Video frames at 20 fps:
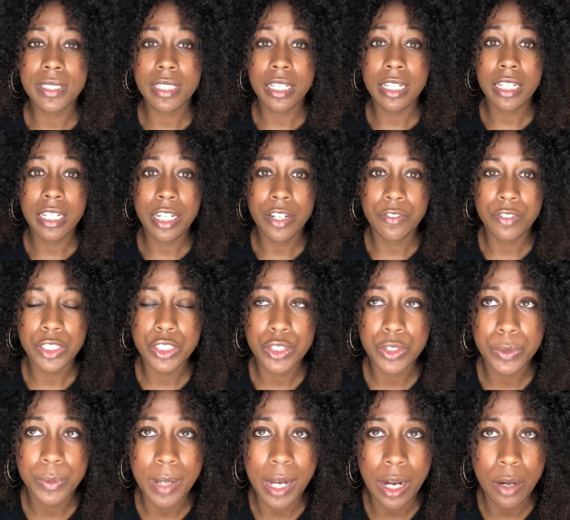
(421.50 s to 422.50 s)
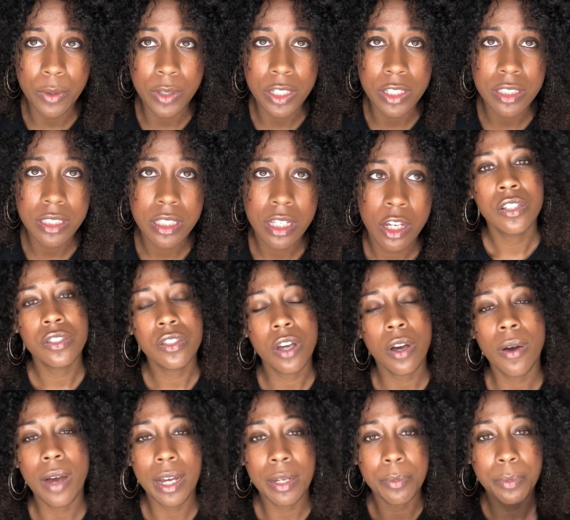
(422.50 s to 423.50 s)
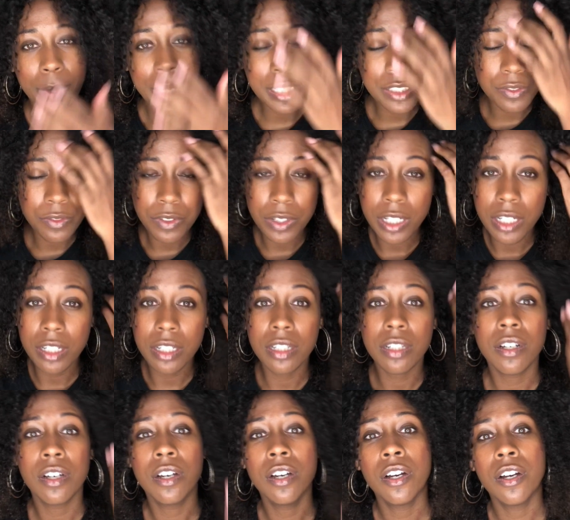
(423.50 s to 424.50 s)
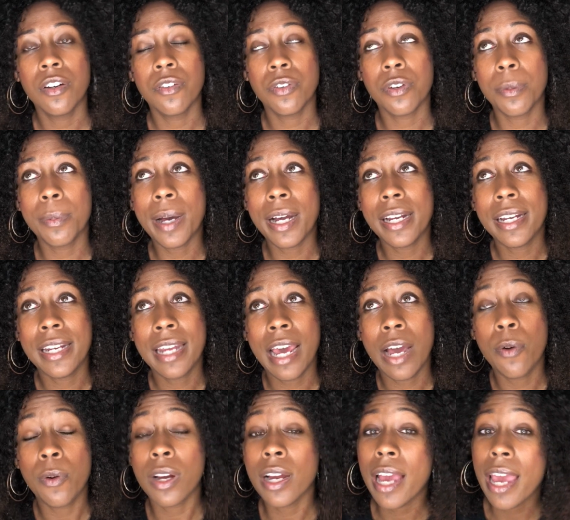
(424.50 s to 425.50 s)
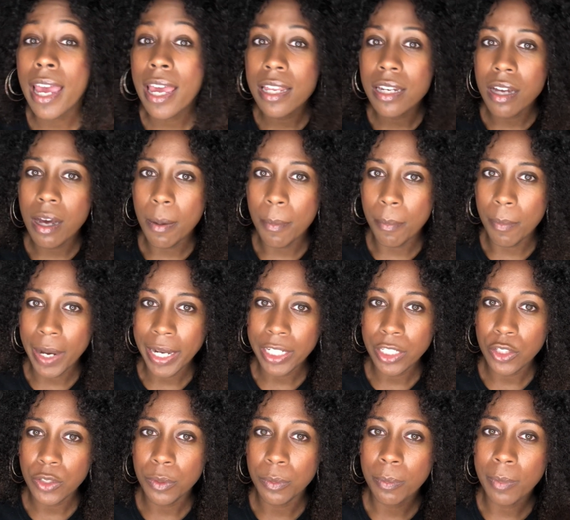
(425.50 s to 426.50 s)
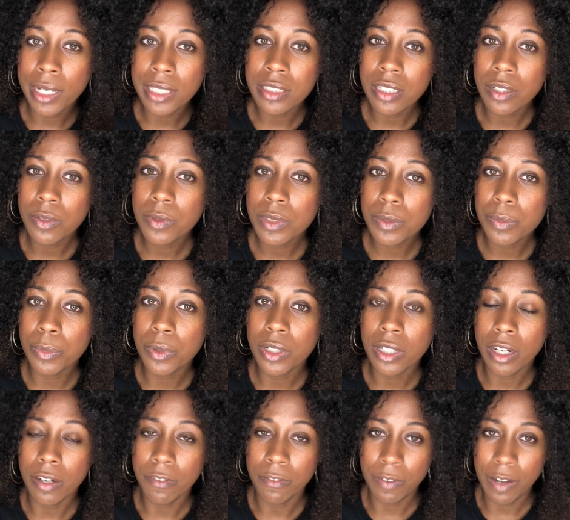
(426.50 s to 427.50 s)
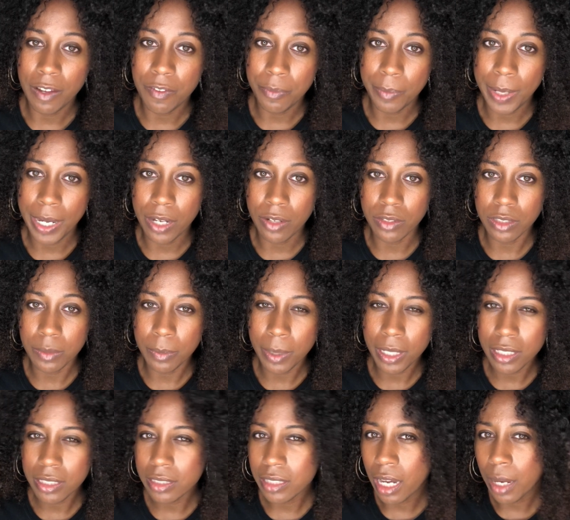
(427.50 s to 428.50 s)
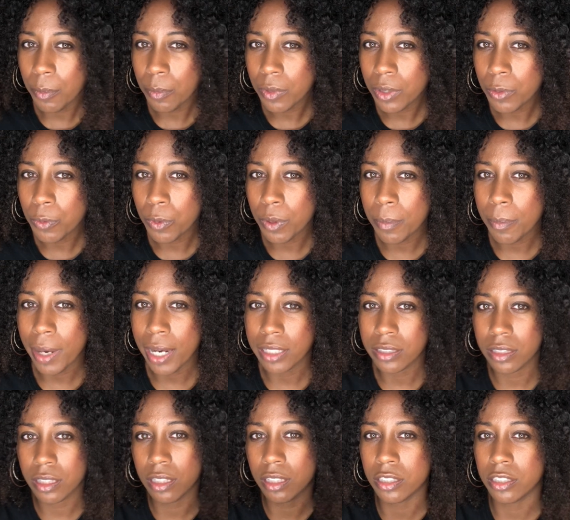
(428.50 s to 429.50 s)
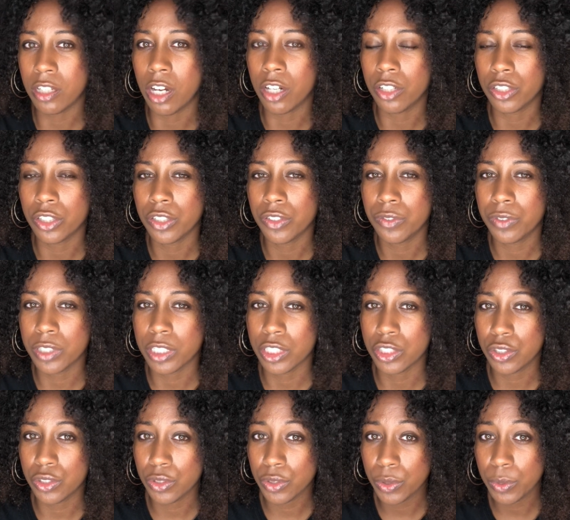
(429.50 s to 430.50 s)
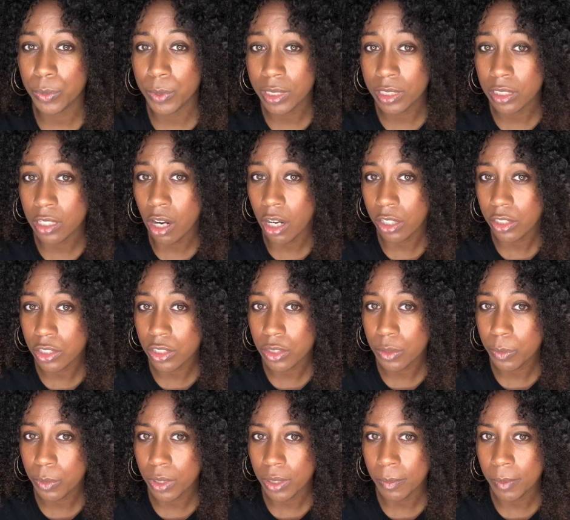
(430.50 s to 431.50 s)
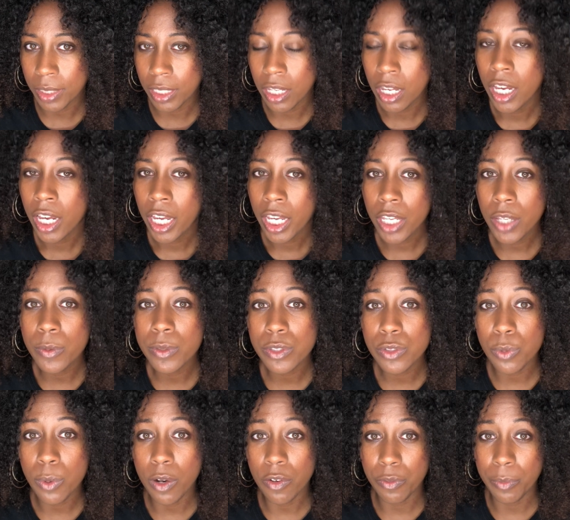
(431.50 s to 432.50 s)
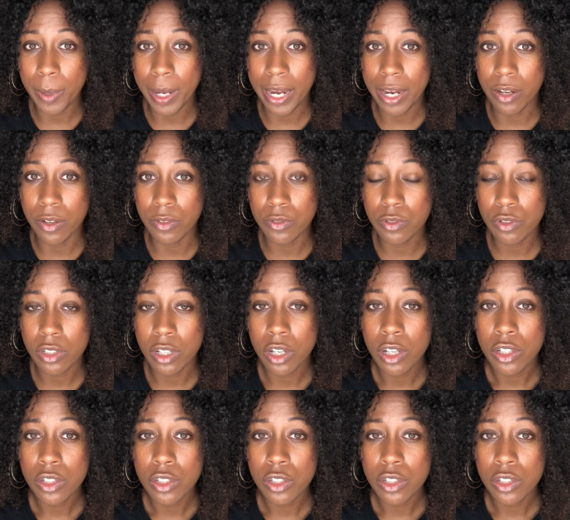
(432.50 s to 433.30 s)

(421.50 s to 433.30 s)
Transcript: was eating every 2 hours, so I'd breastfeed for about an hour, and mind you, my son was born at 5 pounds. By the time we went back to the doctor for his 2-week doctor's appointment, he was 12 pounds.